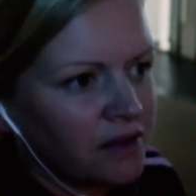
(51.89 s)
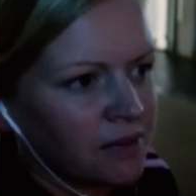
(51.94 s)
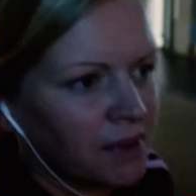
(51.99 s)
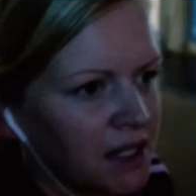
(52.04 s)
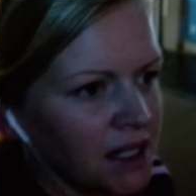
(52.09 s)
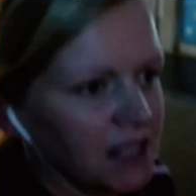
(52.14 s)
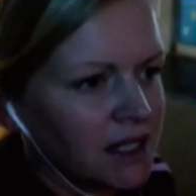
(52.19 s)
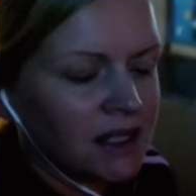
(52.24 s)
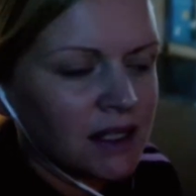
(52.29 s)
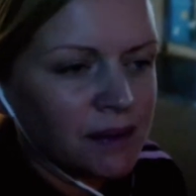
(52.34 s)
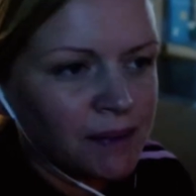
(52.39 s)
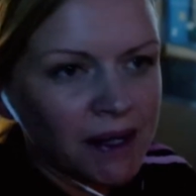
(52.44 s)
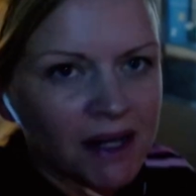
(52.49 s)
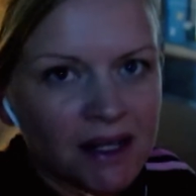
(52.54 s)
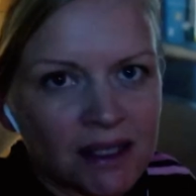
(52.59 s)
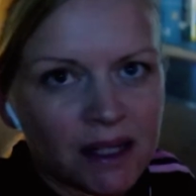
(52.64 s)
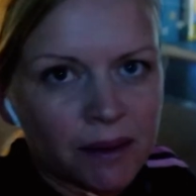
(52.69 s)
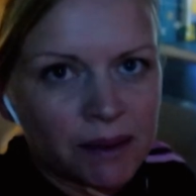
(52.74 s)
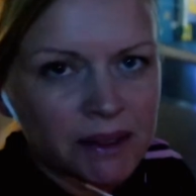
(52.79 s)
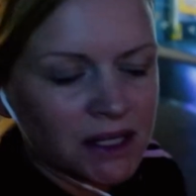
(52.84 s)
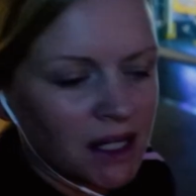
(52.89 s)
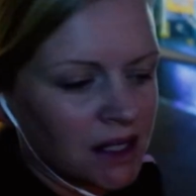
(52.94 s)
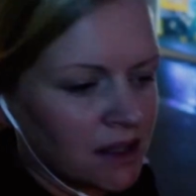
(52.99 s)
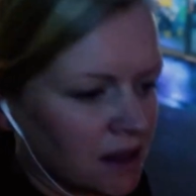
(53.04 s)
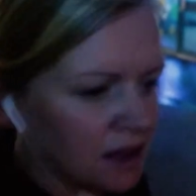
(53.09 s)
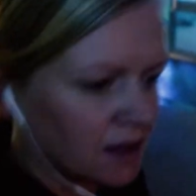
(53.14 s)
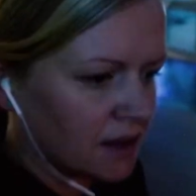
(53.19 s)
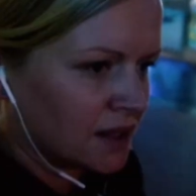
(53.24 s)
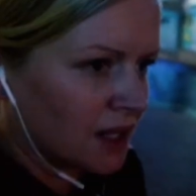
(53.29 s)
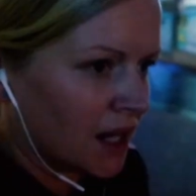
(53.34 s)
my niece's birthday we stayed
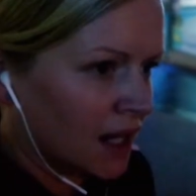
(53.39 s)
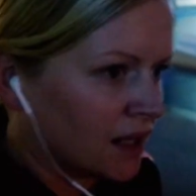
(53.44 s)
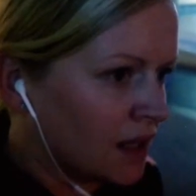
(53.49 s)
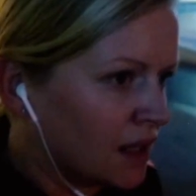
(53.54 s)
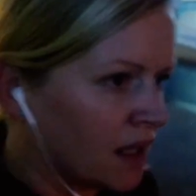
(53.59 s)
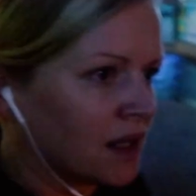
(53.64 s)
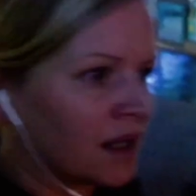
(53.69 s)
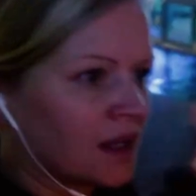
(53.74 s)
in the hotel